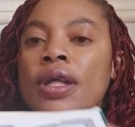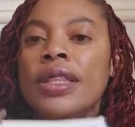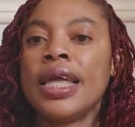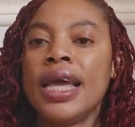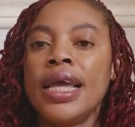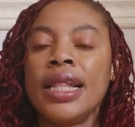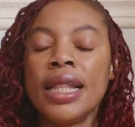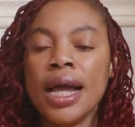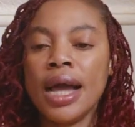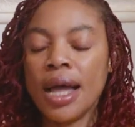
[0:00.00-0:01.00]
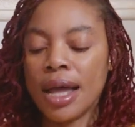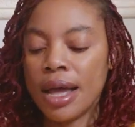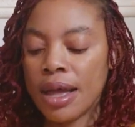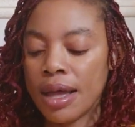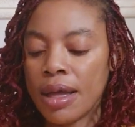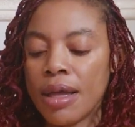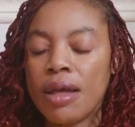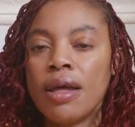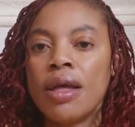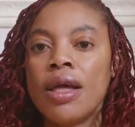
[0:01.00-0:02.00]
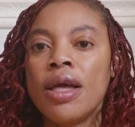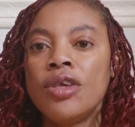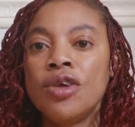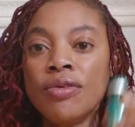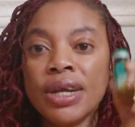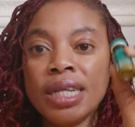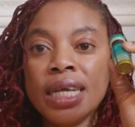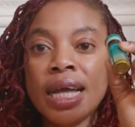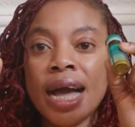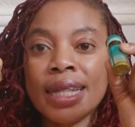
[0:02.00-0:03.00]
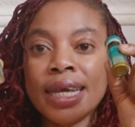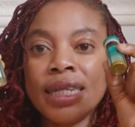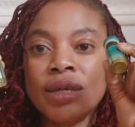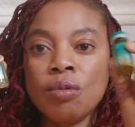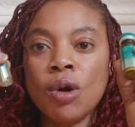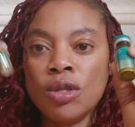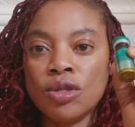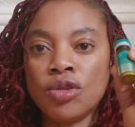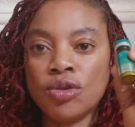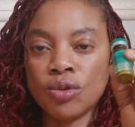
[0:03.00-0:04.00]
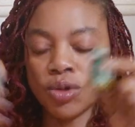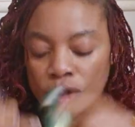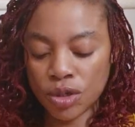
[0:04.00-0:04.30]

Then you already added 1, 2.